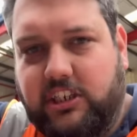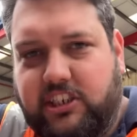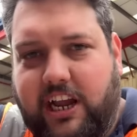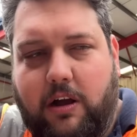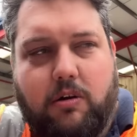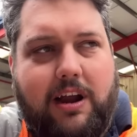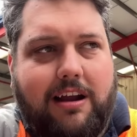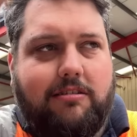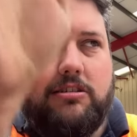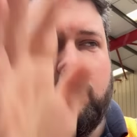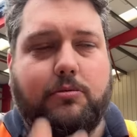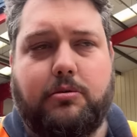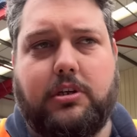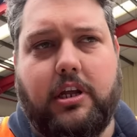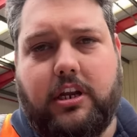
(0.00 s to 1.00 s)
shower garage, I
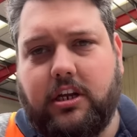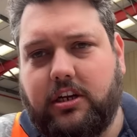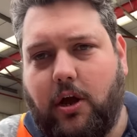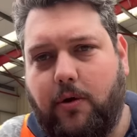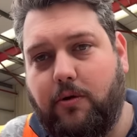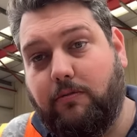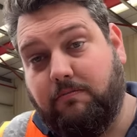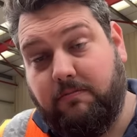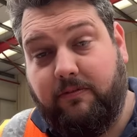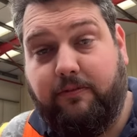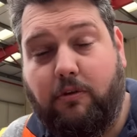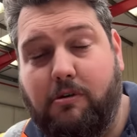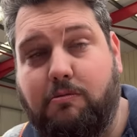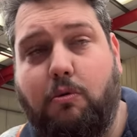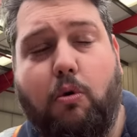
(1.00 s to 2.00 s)
was going to go
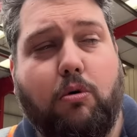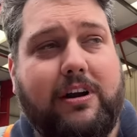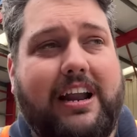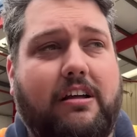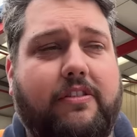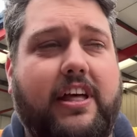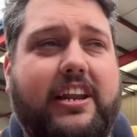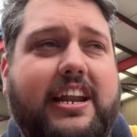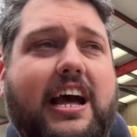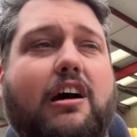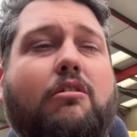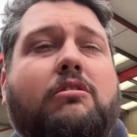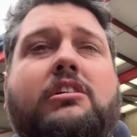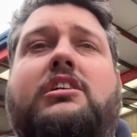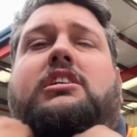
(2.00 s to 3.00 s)
for a walk down there now
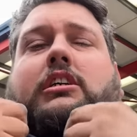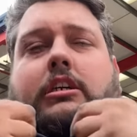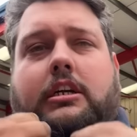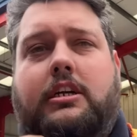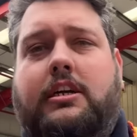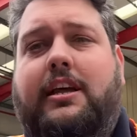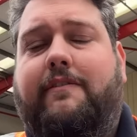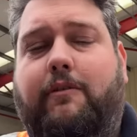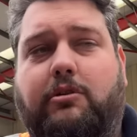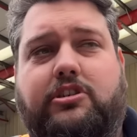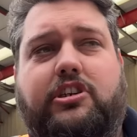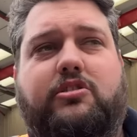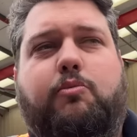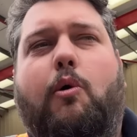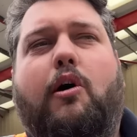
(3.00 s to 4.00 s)
if it was
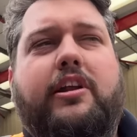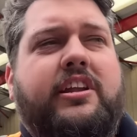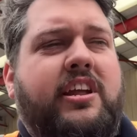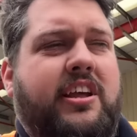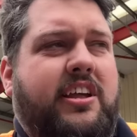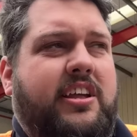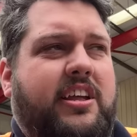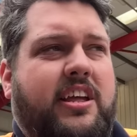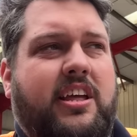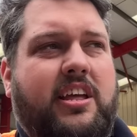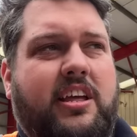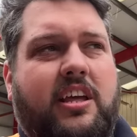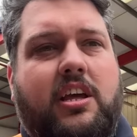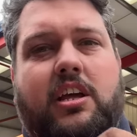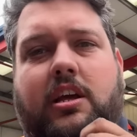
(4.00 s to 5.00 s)
just one,
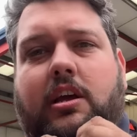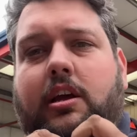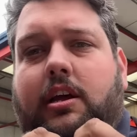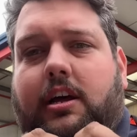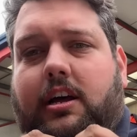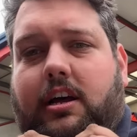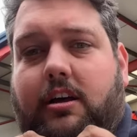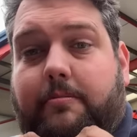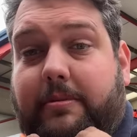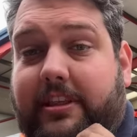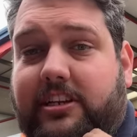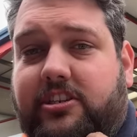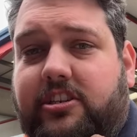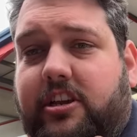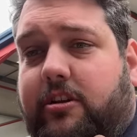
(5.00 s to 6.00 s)
but
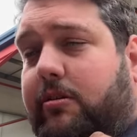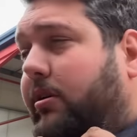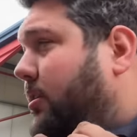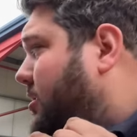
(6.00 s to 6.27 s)
there's two.